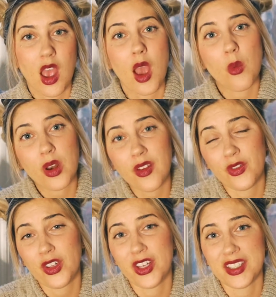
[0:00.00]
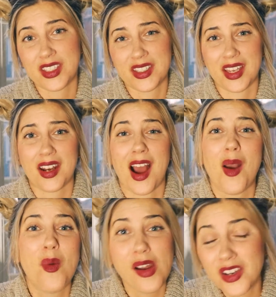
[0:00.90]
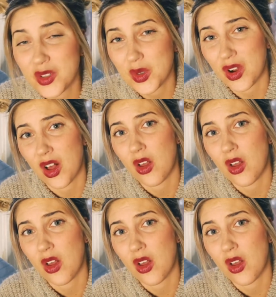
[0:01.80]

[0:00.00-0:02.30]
And what I've realized is that I want to do it all,